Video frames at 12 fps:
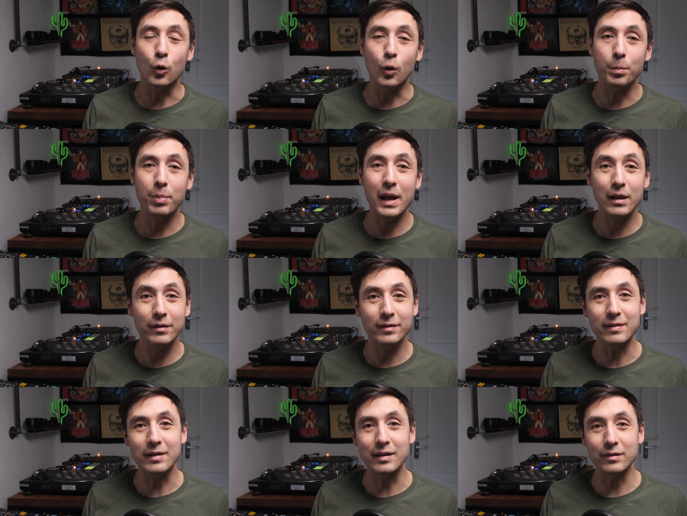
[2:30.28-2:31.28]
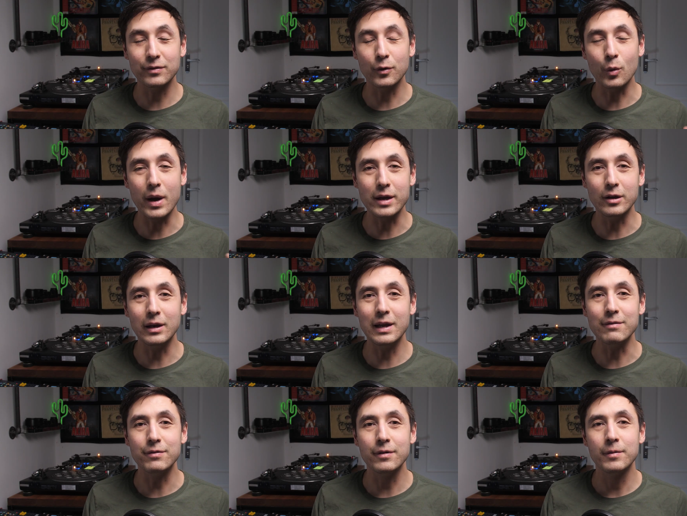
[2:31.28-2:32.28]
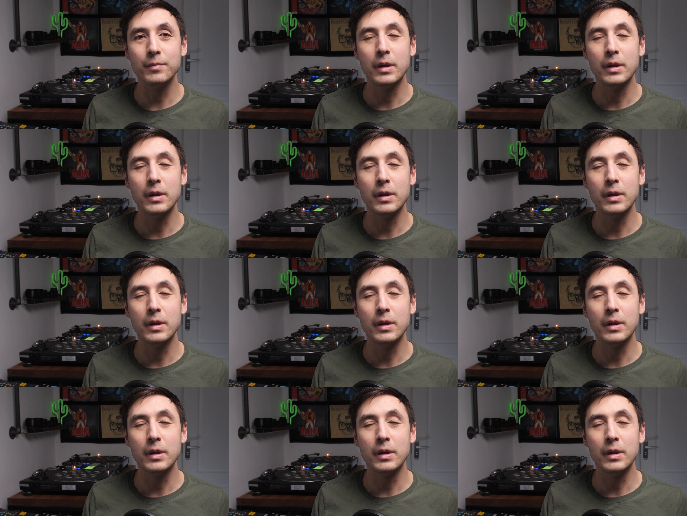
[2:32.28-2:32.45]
or PAL settings for where you live.